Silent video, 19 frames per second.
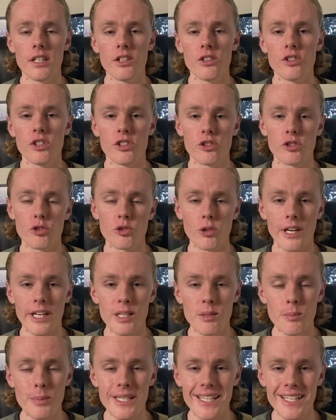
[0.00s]
Just try
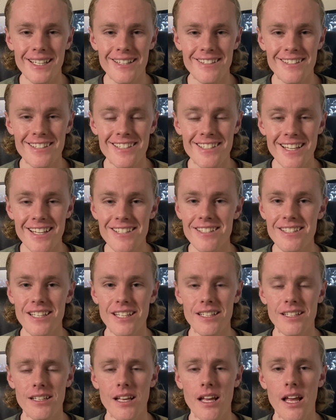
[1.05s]
and be
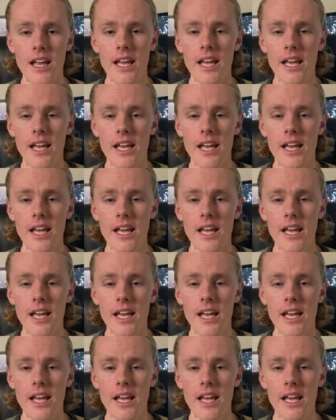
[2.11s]
consistent